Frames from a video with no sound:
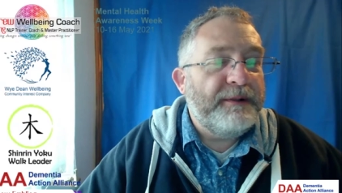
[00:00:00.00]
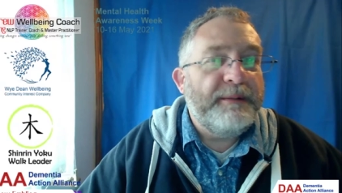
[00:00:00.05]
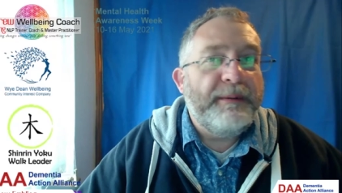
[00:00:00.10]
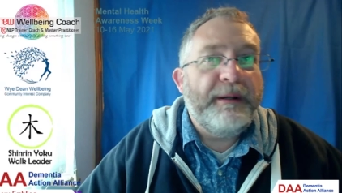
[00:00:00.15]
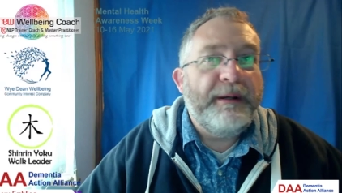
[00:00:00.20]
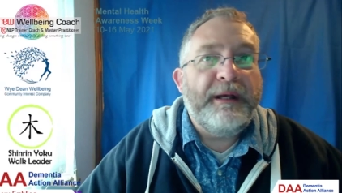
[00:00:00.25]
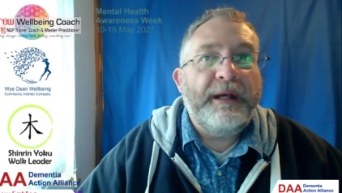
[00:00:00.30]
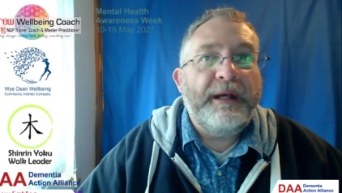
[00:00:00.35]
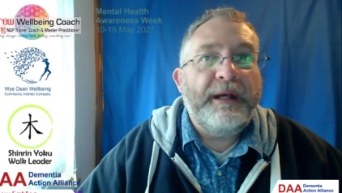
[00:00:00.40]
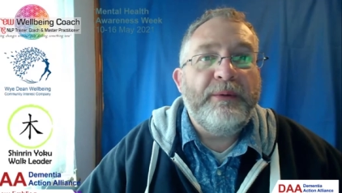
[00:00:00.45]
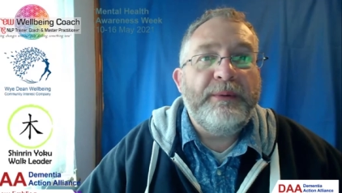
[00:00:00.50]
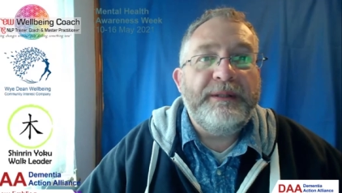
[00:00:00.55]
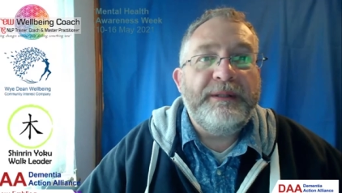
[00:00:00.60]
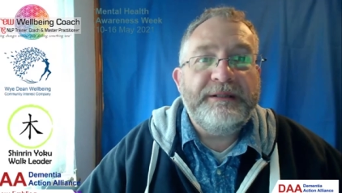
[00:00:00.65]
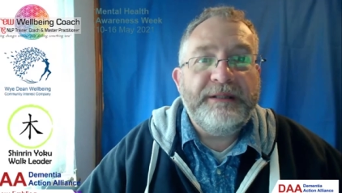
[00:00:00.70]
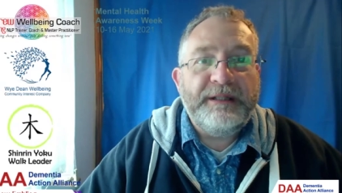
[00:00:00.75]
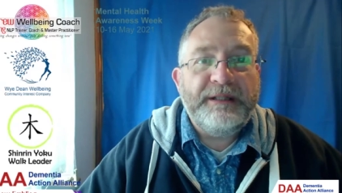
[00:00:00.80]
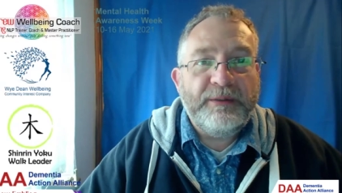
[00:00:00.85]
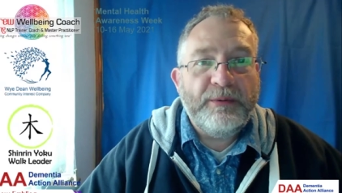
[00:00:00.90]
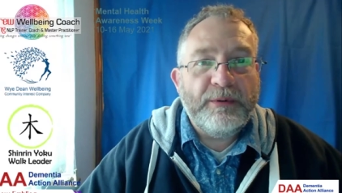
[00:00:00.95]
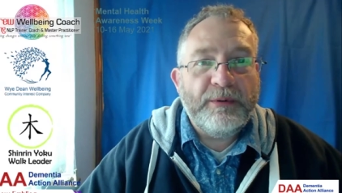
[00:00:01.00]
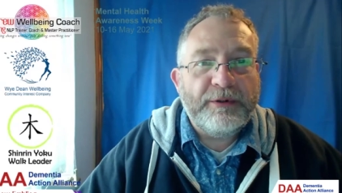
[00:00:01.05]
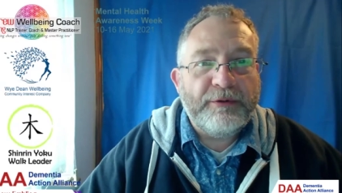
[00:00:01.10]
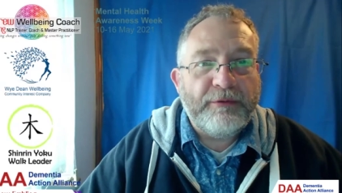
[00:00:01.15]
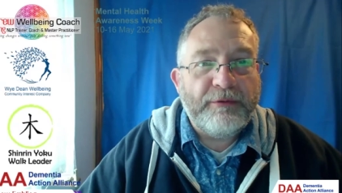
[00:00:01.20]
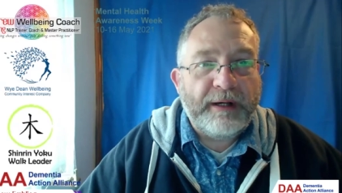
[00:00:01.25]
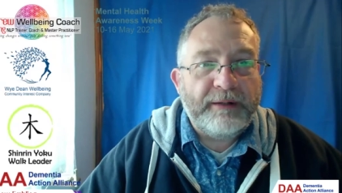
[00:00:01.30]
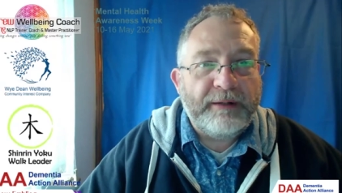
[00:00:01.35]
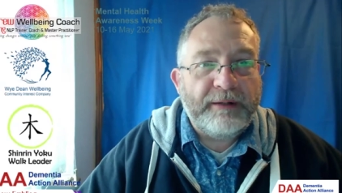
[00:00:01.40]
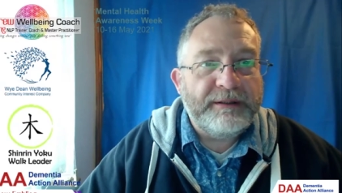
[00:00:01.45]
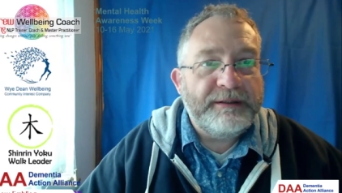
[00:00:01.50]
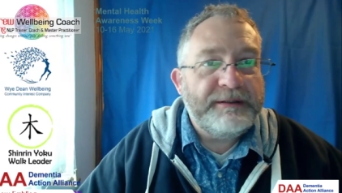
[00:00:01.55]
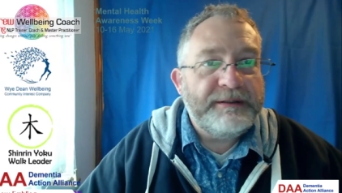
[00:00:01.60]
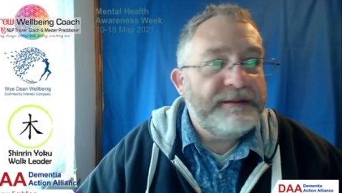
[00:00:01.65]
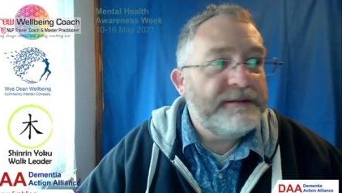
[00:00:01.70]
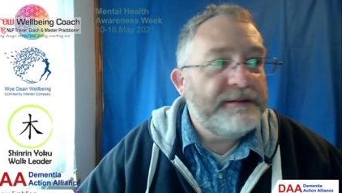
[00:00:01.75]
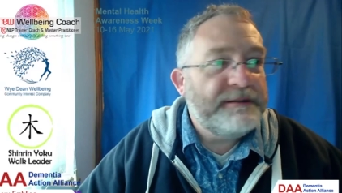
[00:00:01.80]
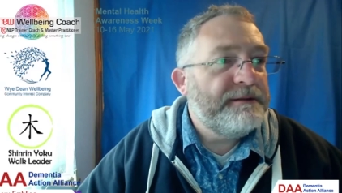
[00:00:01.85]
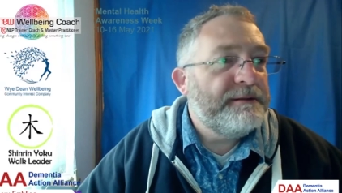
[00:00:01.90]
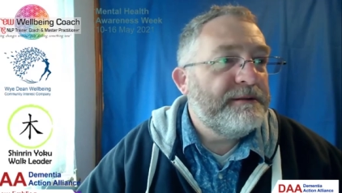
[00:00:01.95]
about how we see the world around us.